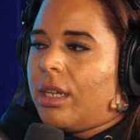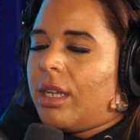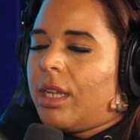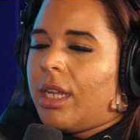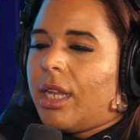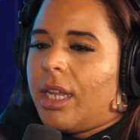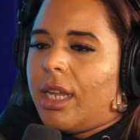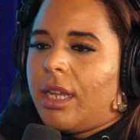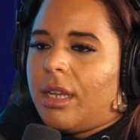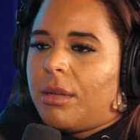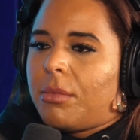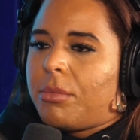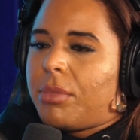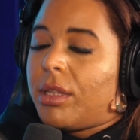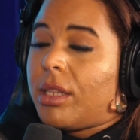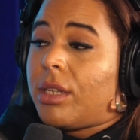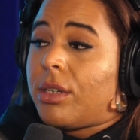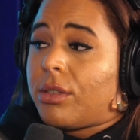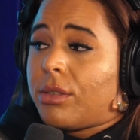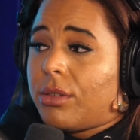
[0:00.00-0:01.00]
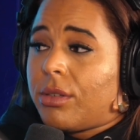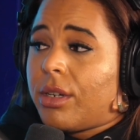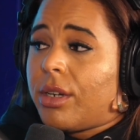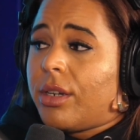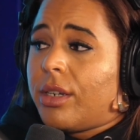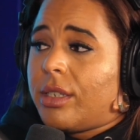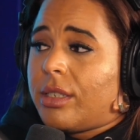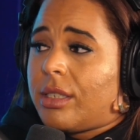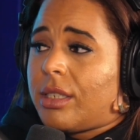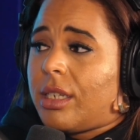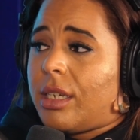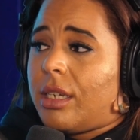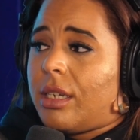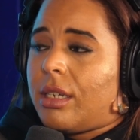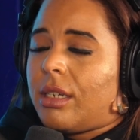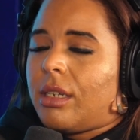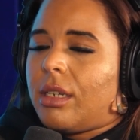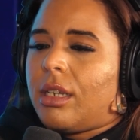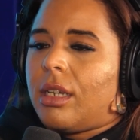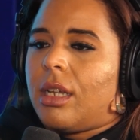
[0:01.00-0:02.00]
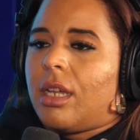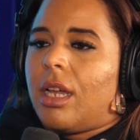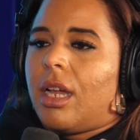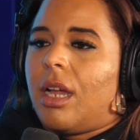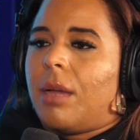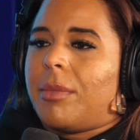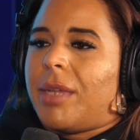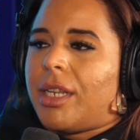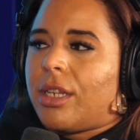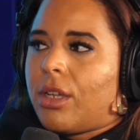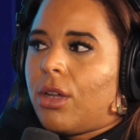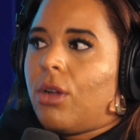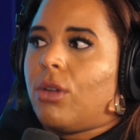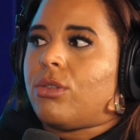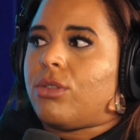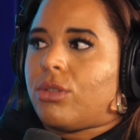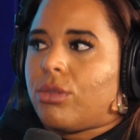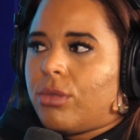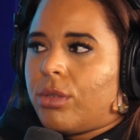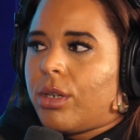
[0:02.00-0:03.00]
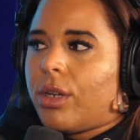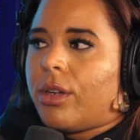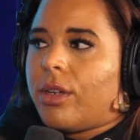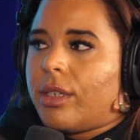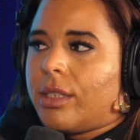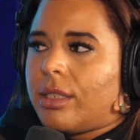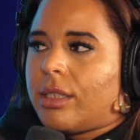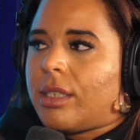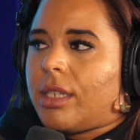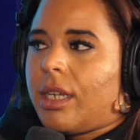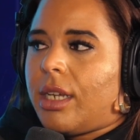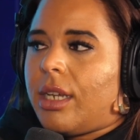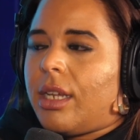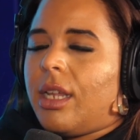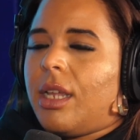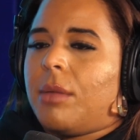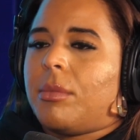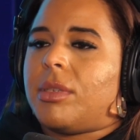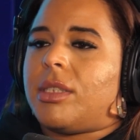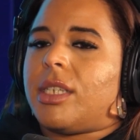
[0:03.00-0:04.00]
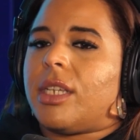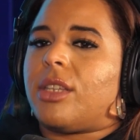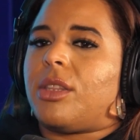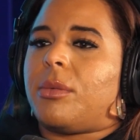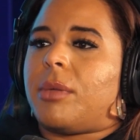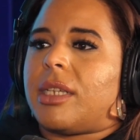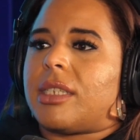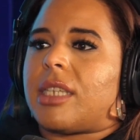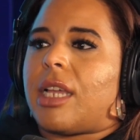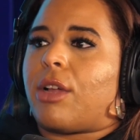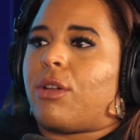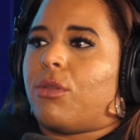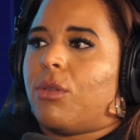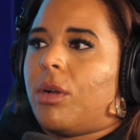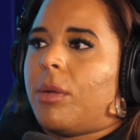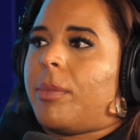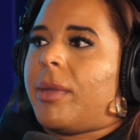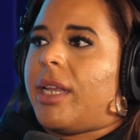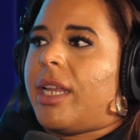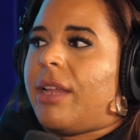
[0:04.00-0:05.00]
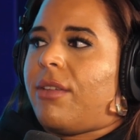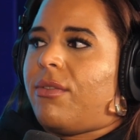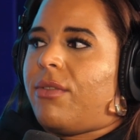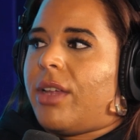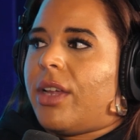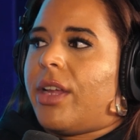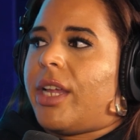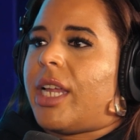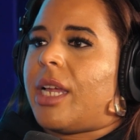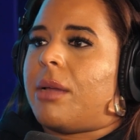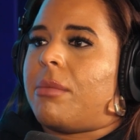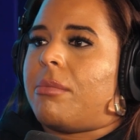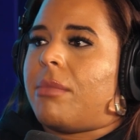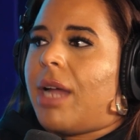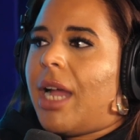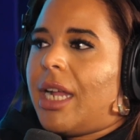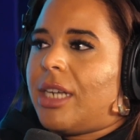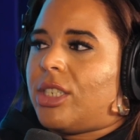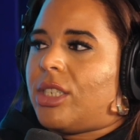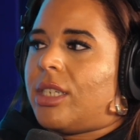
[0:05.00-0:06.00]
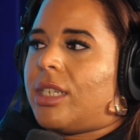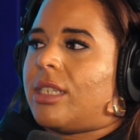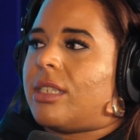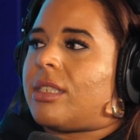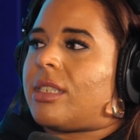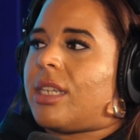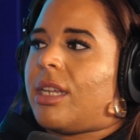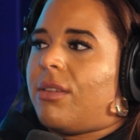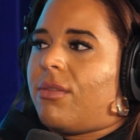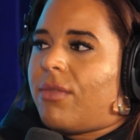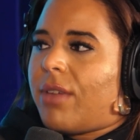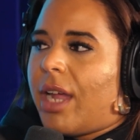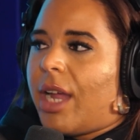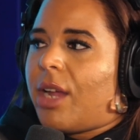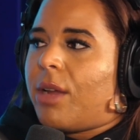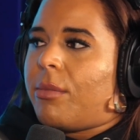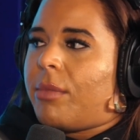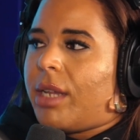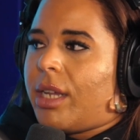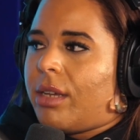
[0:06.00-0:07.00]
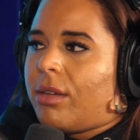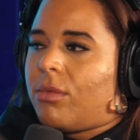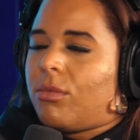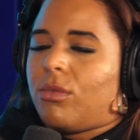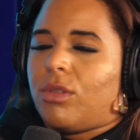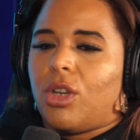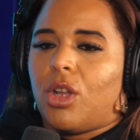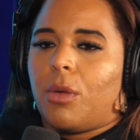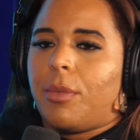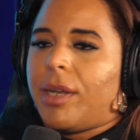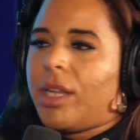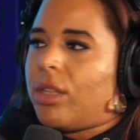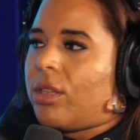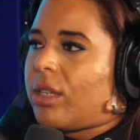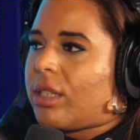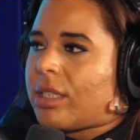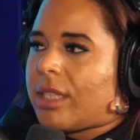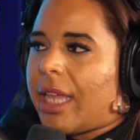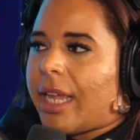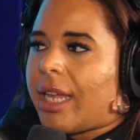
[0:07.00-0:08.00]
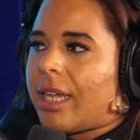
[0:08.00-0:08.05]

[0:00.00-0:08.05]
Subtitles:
in political currency, and cultural currency, particularly because I grew up in a very homogenous environment. Nobody looked like